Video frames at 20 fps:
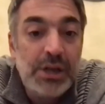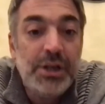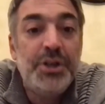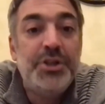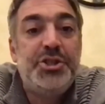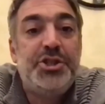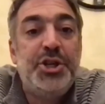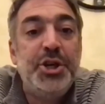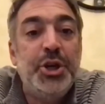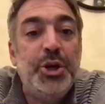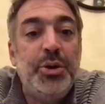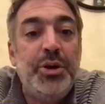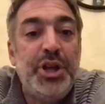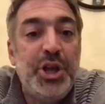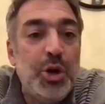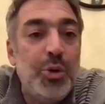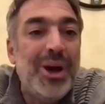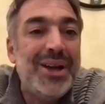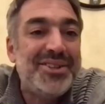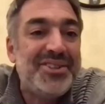to
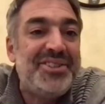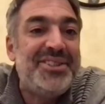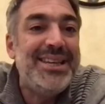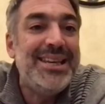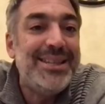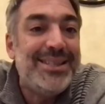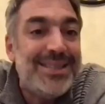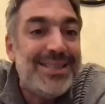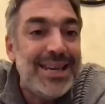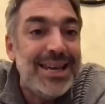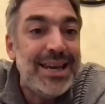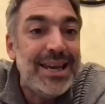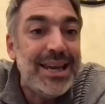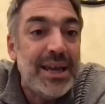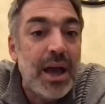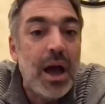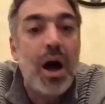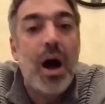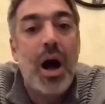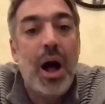
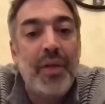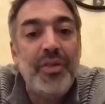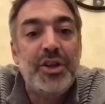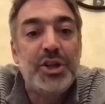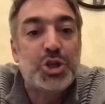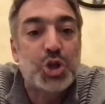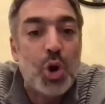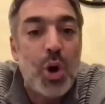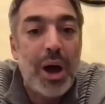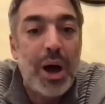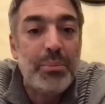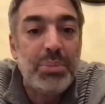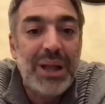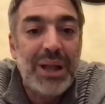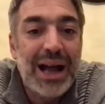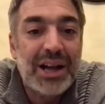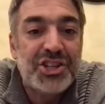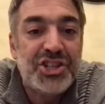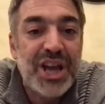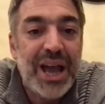USDT on the Tron
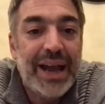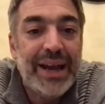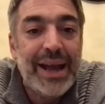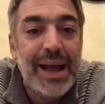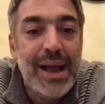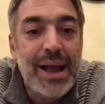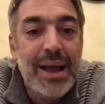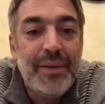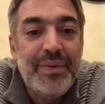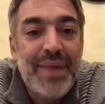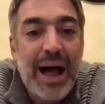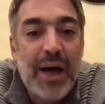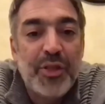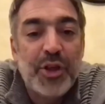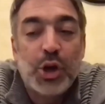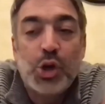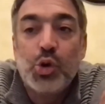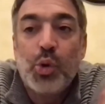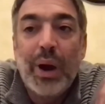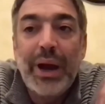blockchain. Now, the
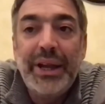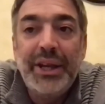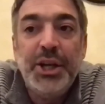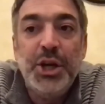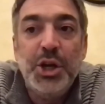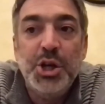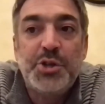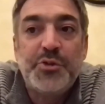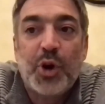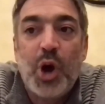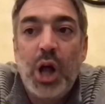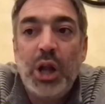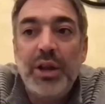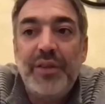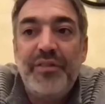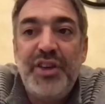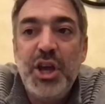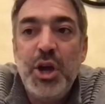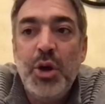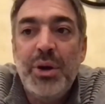great news for all
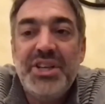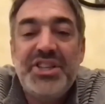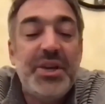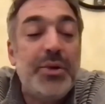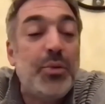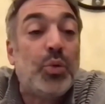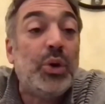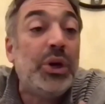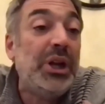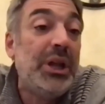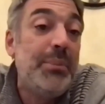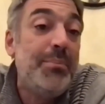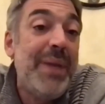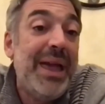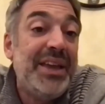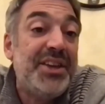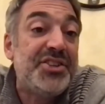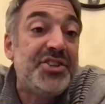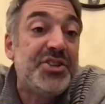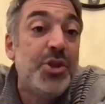of you is it really
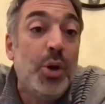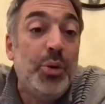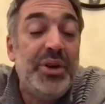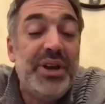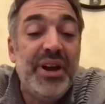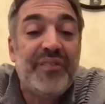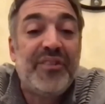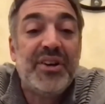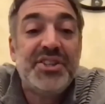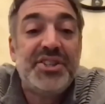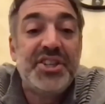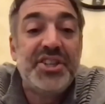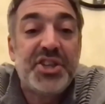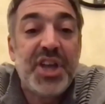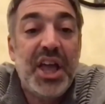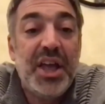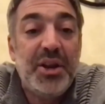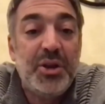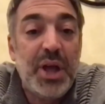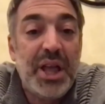makes no difference.
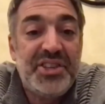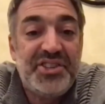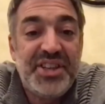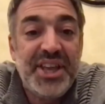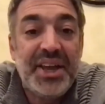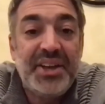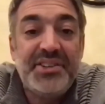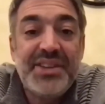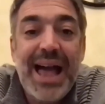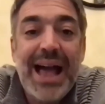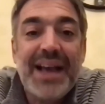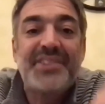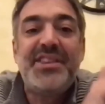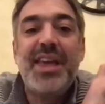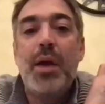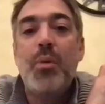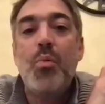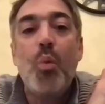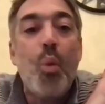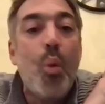It's the exact
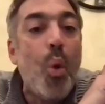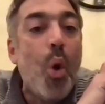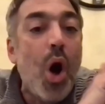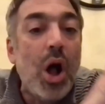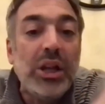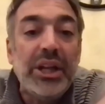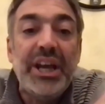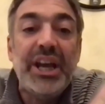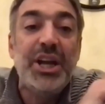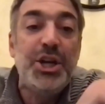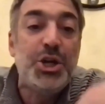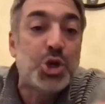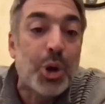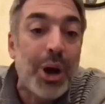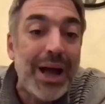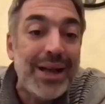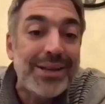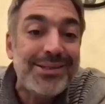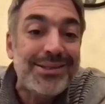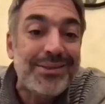same wallet
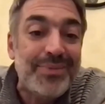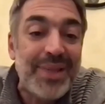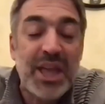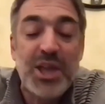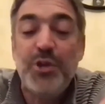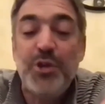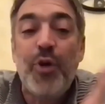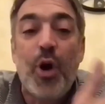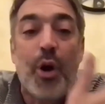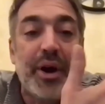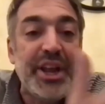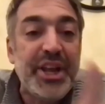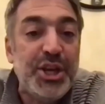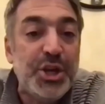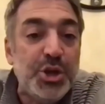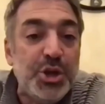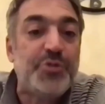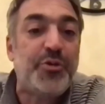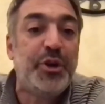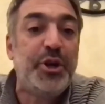address that you've already
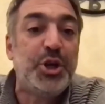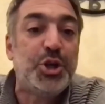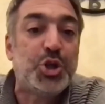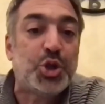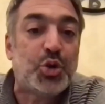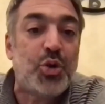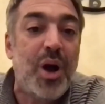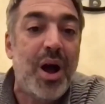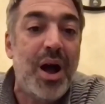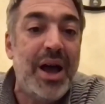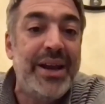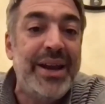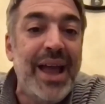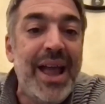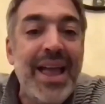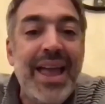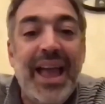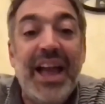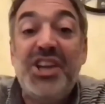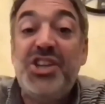used for your Tron.
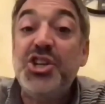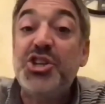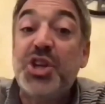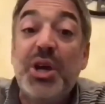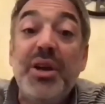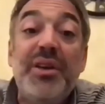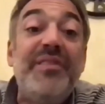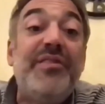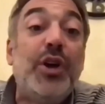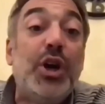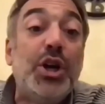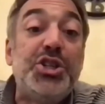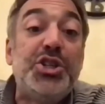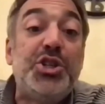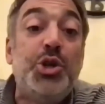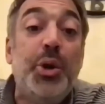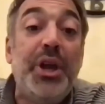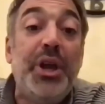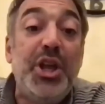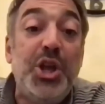It just converts
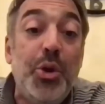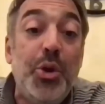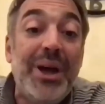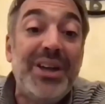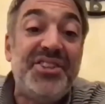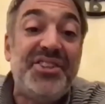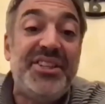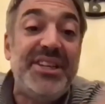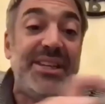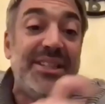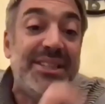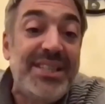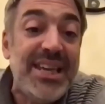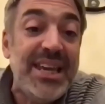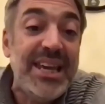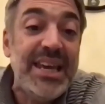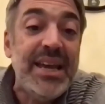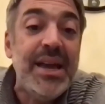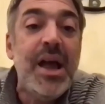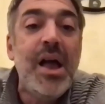to a
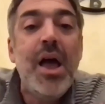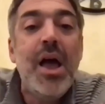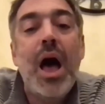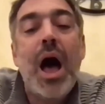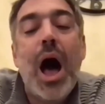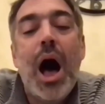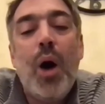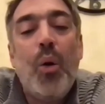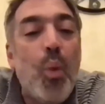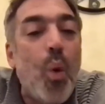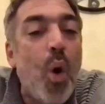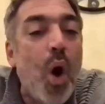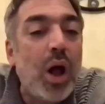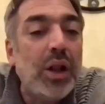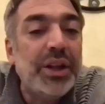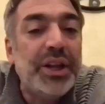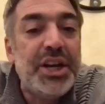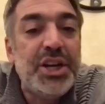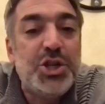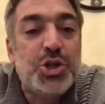USDT
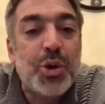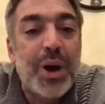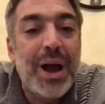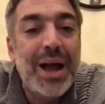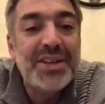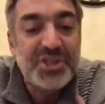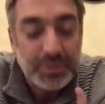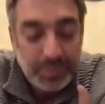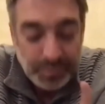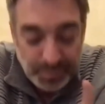wallet address.